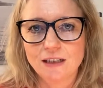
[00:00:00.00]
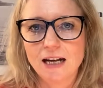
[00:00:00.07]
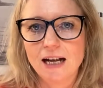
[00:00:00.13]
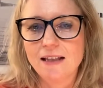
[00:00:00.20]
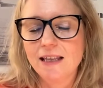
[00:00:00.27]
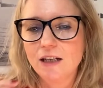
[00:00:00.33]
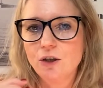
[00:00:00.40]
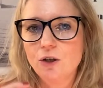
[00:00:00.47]

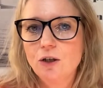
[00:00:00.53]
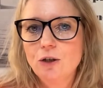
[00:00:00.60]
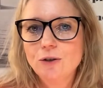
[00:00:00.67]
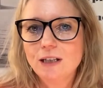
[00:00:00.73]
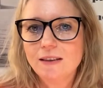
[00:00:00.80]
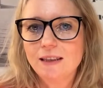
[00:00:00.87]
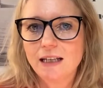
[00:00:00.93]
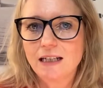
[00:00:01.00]
and then you
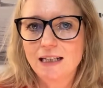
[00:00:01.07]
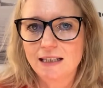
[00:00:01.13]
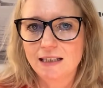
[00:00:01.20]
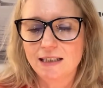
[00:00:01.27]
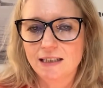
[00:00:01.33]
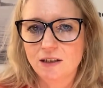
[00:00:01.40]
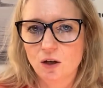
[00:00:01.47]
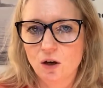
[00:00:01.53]
look at that
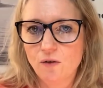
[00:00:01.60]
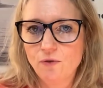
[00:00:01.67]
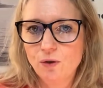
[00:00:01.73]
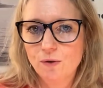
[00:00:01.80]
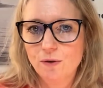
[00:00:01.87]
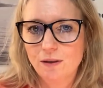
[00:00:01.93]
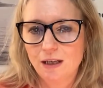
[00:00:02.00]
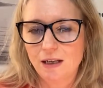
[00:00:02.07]
list of
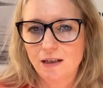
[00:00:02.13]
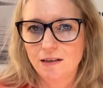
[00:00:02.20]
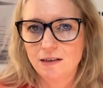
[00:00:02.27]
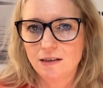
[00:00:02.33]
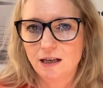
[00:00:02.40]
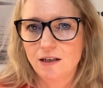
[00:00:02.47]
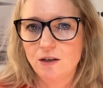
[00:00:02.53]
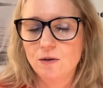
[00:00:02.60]
your
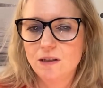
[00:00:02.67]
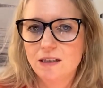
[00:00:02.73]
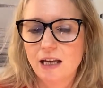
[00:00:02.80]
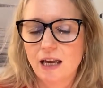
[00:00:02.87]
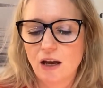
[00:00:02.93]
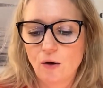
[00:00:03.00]
things and you say,